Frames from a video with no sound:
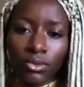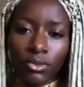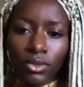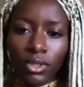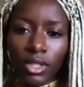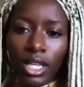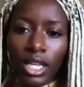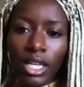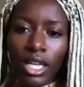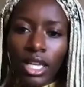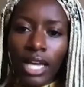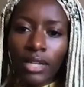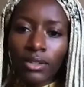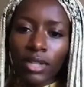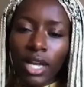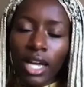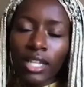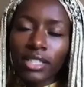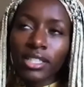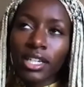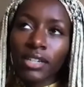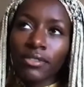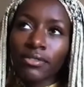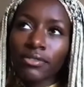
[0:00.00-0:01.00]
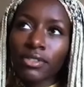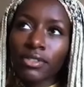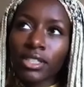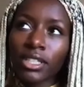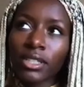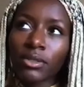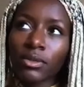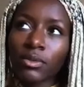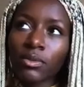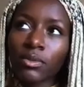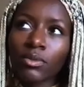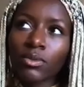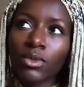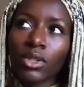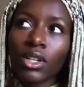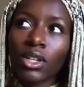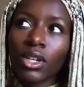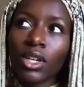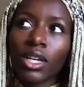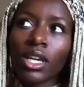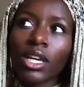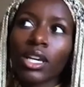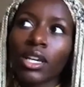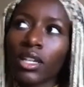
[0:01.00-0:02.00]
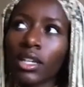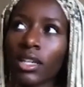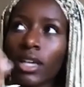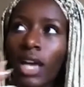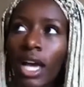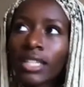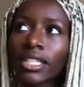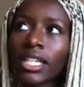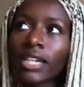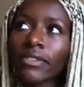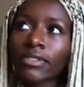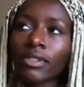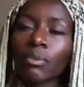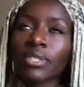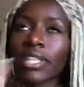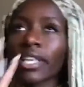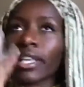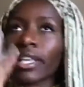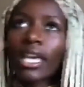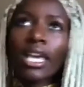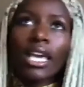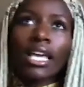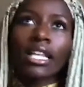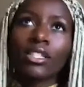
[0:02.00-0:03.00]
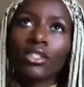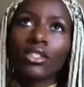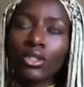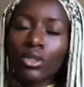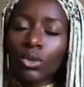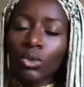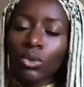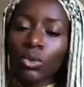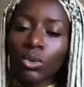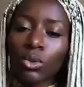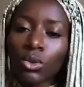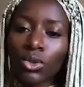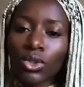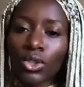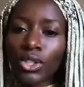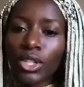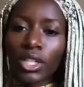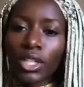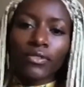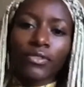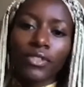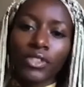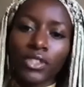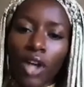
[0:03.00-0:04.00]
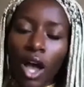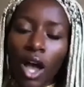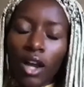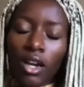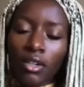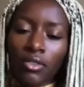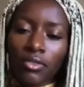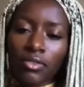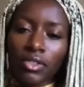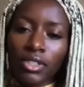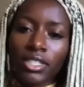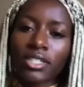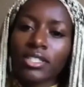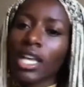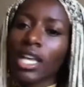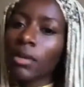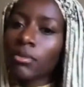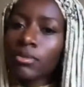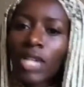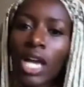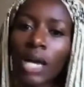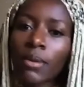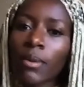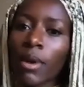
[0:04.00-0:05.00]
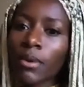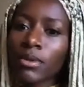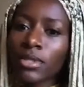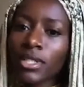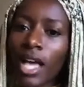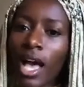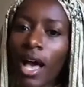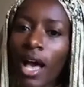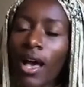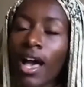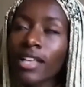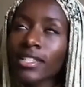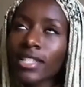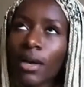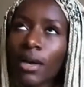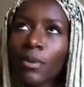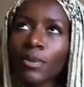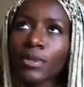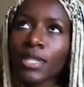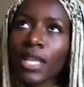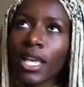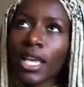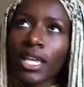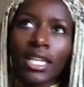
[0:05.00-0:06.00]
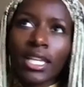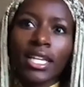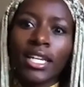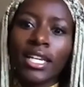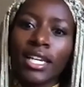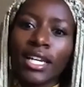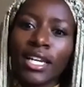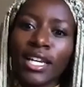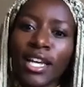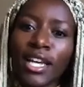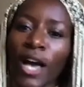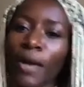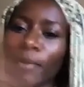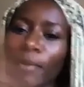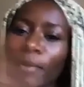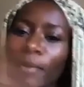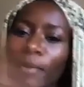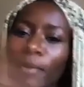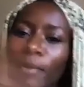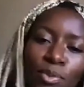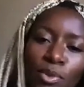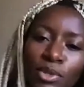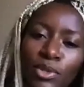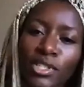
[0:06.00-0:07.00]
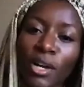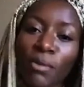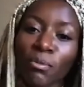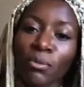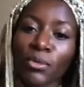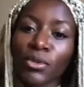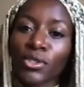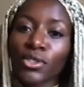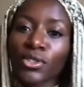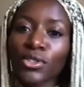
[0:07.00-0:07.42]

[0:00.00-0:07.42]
Like I definitely was like in school learning photography at the same time I was like obsessed with Tumblr.